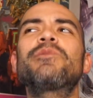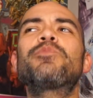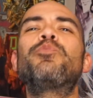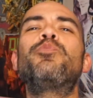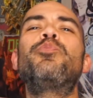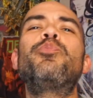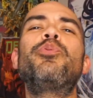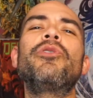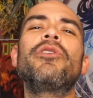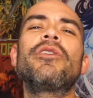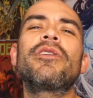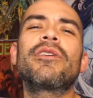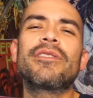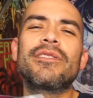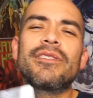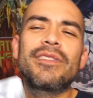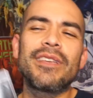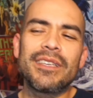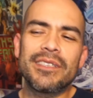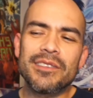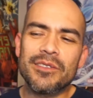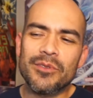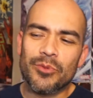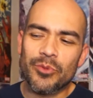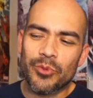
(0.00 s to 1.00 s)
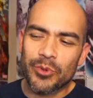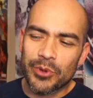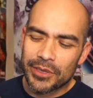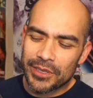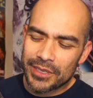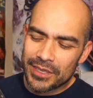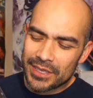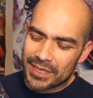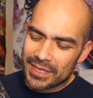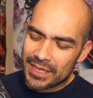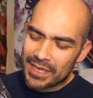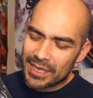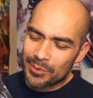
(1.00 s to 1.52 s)
book doesn't
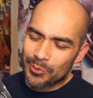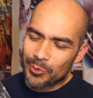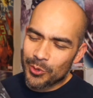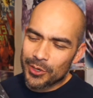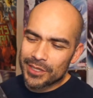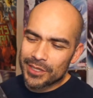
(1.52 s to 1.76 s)
really seem,